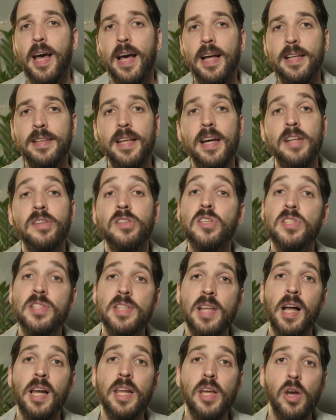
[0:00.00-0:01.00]
and that is
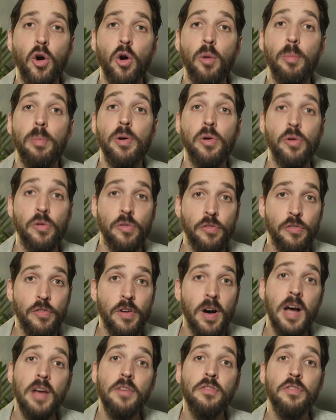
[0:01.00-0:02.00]
Dali Oberon
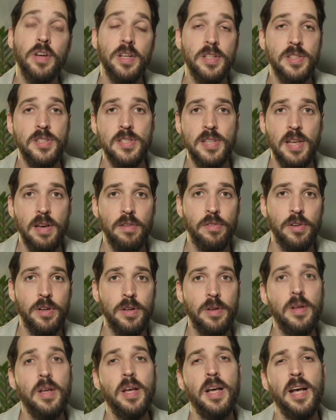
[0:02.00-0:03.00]
5 and 7.